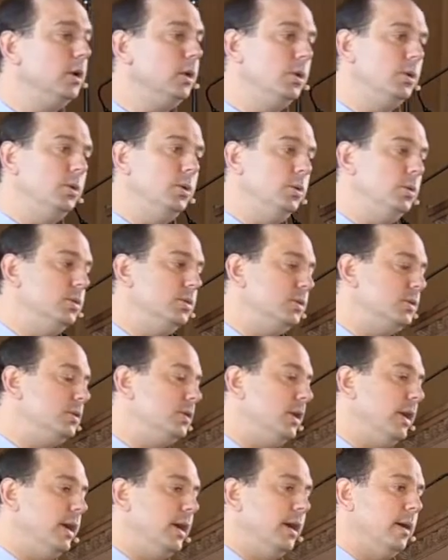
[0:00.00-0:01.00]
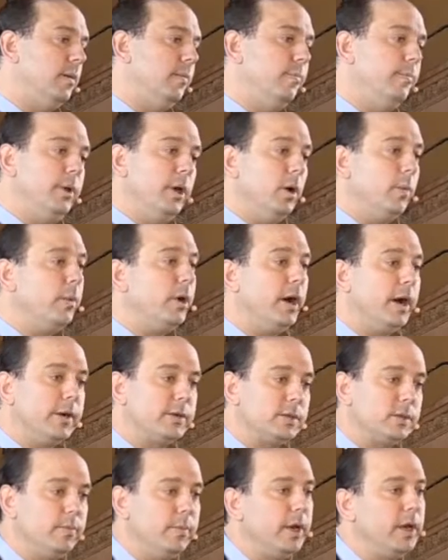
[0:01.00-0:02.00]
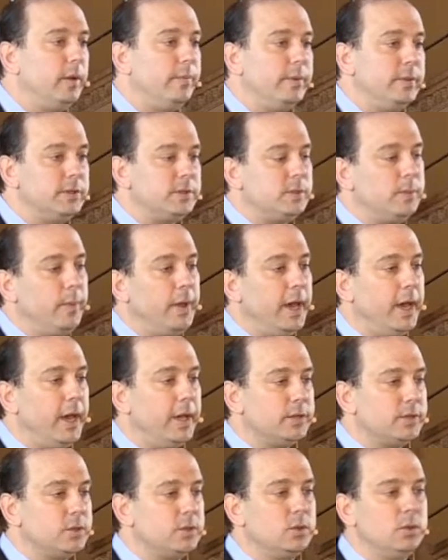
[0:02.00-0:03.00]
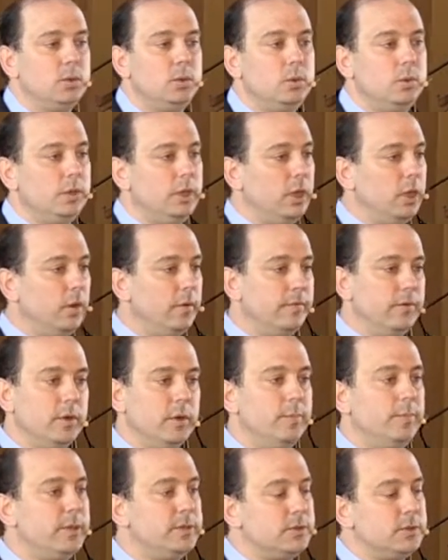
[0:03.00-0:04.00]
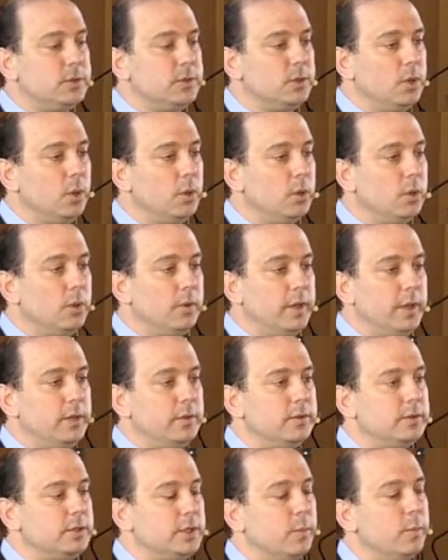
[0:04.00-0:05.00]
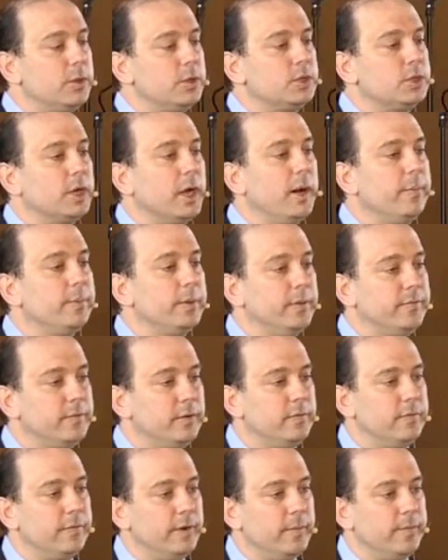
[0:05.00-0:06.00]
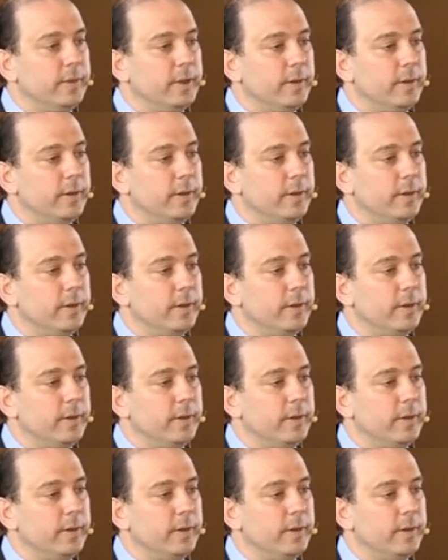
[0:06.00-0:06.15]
whose uh, mailbox might have been smashed, who, you know, if they're a business owner, that someone shoplifted from